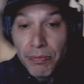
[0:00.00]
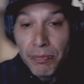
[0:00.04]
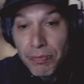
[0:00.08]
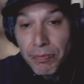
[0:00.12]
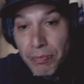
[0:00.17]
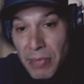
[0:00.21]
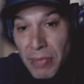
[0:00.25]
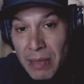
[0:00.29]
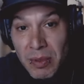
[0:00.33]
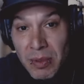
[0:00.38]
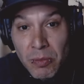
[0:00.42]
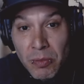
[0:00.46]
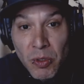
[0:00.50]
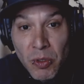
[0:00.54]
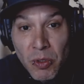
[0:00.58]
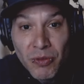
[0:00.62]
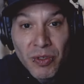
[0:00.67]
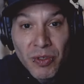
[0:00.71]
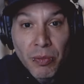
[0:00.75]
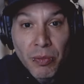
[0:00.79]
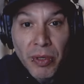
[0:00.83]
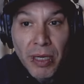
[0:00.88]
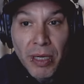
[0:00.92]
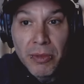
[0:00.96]
Maybe move
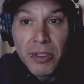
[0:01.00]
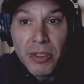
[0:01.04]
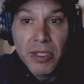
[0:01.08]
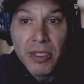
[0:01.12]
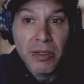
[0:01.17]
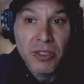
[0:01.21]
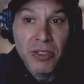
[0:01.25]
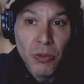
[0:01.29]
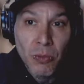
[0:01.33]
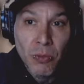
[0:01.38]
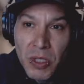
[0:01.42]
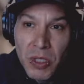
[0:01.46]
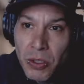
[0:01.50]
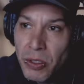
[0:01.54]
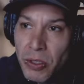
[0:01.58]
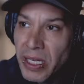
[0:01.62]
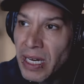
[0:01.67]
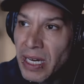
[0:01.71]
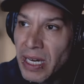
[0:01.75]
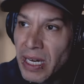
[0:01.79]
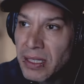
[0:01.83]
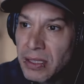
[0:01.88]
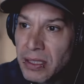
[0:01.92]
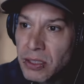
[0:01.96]
to Bremerton. Should we do
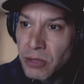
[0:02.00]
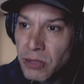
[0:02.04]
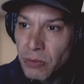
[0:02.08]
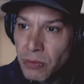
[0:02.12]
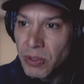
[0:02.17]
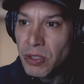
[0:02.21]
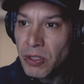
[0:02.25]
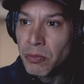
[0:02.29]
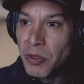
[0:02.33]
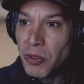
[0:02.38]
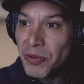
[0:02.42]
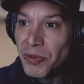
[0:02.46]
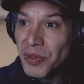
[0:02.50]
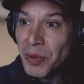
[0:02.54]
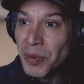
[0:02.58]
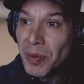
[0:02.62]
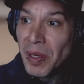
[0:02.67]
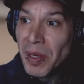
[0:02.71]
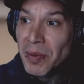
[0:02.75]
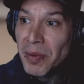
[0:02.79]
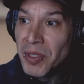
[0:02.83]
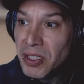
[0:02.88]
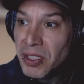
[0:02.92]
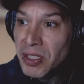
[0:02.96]
that? Should we do move to
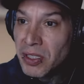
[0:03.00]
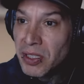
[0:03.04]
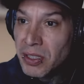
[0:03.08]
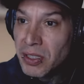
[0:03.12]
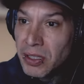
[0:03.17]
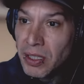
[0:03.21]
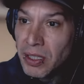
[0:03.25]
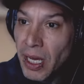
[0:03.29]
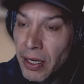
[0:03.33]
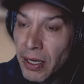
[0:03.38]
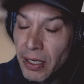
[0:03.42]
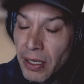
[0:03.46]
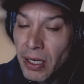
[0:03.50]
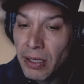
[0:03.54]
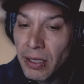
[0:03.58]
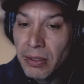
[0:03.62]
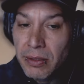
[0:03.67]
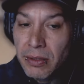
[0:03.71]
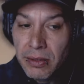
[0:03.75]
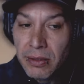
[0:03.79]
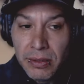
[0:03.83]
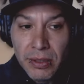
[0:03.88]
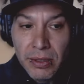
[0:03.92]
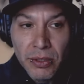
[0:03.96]
Bremerton? I don't know.
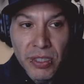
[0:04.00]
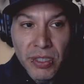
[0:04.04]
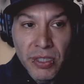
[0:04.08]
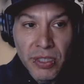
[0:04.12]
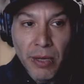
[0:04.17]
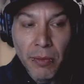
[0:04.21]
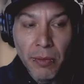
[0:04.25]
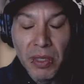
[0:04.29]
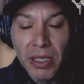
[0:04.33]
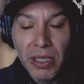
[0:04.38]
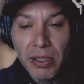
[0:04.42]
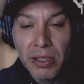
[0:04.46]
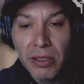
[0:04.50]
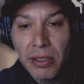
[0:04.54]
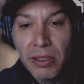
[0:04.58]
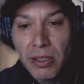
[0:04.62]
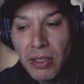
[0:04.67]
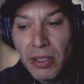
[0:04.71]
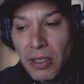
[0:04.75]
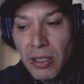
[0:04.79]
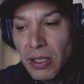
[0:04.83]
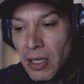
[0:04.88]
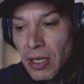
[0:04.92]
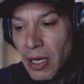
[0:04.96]
You tell me.
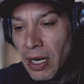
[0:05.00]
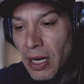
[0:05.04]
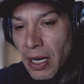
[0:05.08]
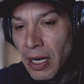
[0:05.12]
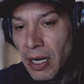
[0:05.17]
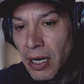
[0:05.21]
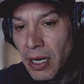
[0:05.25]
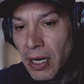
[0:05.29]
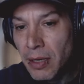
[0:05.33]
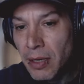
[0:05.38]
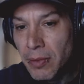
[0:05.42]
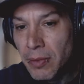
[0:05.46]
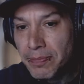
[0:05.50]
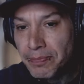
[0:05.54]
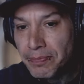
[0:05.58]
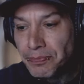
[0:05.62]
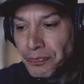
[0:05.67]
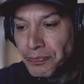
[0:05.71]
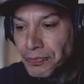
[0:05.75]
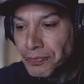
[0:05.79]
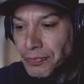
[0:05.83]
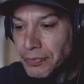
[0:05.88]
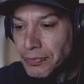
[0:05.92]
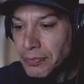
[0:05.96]
Um,
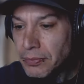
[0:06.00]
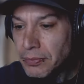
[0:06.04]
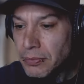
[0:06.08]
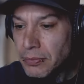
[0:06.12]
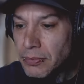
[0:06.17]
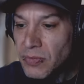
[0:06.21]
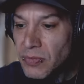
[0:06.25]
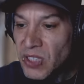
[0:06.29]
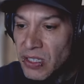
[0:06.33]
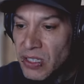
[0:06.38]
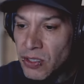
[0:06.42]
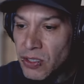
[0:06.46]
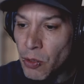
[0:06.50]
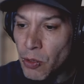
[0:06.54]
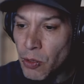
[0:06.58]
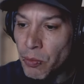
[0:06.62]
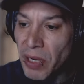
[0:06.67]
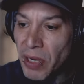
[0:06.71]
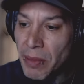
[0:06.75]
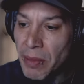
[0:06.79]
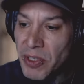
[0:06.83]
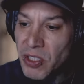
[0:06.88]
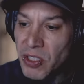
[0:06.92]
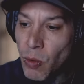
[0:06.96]
so
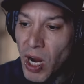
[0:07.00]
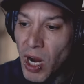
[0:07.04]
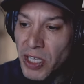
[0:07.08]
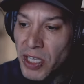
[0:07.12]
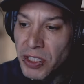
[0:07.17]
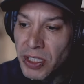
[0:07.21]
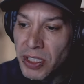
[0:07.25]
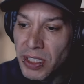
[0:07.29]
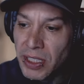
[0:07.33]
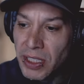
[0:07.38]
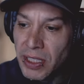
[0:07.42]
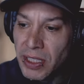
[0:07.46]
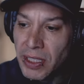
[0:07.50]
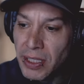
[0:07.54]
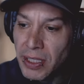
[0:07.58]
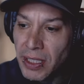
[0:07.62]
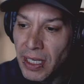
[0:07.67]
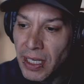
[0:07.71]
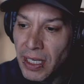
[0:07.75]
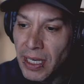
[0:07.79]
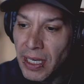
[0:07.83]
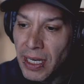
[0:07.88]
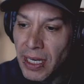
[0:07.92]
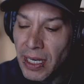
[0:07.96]
Bremerton, Washington,
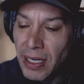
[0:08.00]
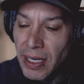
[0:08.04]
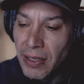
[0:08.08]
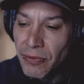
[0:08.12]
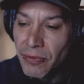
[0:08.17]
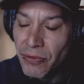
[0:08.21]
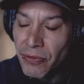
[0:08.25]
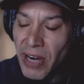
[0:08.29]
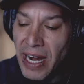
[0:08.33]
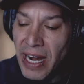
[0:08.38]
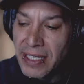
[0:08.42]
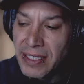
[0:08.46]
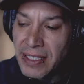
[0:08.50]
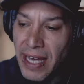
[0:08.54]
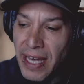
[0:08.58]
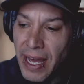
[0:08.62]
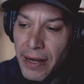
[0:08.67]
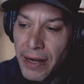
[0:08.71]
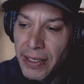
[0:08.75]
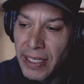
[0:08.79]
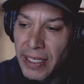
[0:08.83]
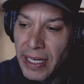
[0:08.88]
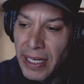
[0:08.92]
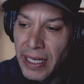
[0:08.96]
uh, Friday,
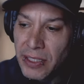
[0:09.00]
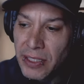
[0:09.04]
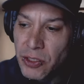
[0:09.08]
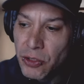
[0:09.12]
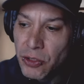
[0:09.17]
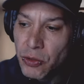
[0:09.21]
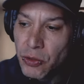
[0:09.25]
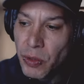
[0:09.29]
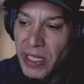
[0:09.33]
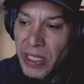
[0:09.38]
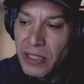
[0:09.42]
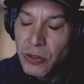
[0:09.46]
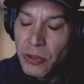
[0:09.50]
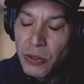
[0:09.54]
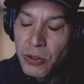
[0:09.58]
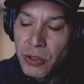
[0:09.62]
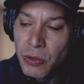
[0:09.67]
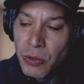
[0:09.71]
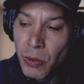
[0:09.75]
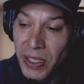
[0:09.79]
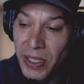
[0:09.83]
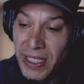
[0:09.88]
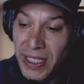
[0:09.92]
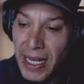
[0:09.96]
Saturday, June 28th,
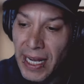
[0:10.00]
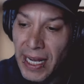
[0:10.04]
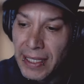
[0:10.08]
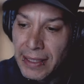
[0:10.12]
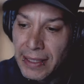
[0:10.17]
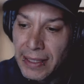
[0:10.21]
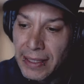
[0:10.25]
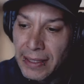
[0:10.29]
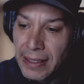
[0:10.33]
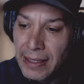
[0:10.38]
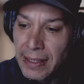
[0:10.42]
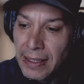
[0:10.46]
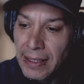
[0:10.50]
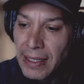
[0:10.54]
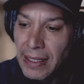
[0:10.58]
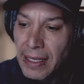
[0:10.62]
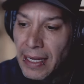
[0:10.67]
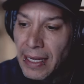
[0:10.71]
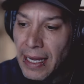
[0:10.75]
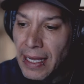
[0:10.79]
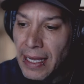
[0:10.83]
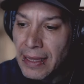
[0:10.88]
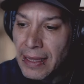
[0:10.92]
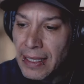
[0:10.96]
29th,
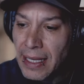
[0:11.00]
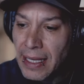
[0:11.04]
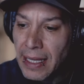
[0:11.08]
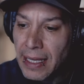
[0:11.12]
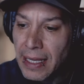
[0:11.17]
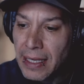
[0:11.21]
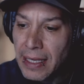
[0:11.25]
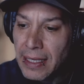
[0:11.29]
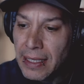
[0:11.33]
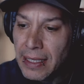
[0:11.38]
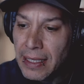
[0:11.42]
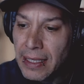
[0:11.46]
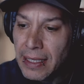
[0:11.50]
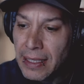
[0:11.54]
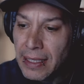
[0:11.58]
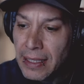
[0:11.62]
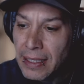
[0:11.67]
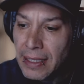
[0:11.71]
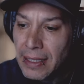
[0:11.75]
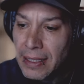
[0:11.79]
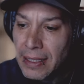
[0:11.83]
and then